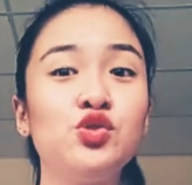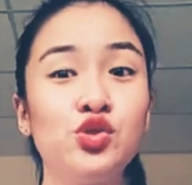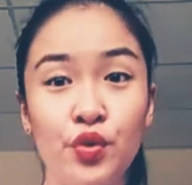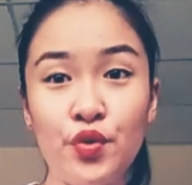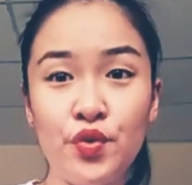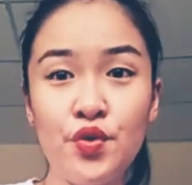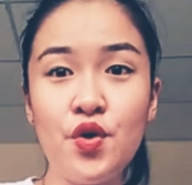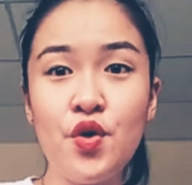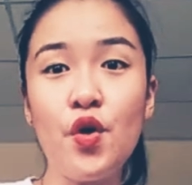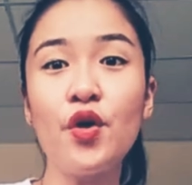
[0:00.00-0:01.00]
two
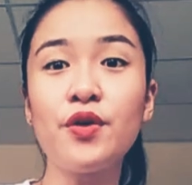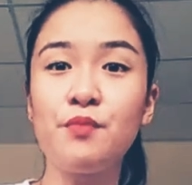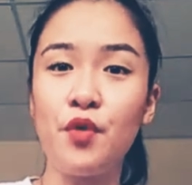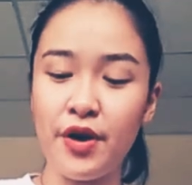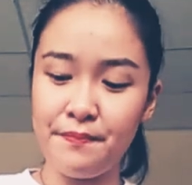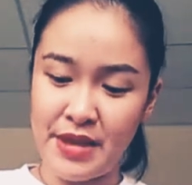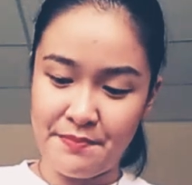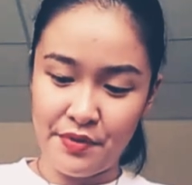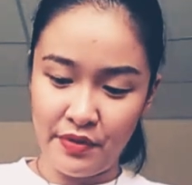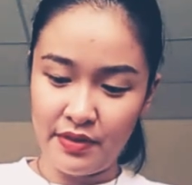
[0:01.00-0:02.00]
or more
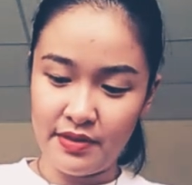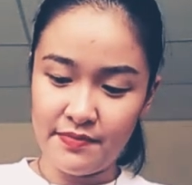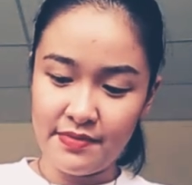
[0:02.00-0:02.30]
people.